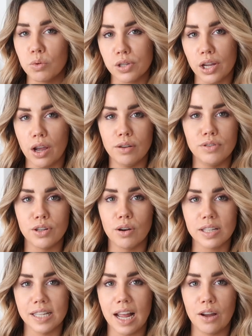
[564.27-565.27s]
also own
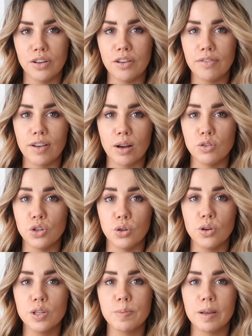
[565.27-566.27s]
docs and how you found
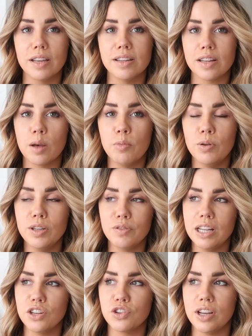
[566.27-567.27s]
yours because I'm always
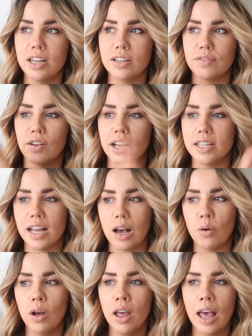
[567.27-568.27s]
really intrigued to find
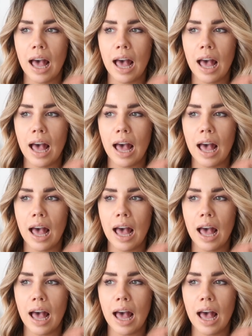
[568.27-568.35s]
out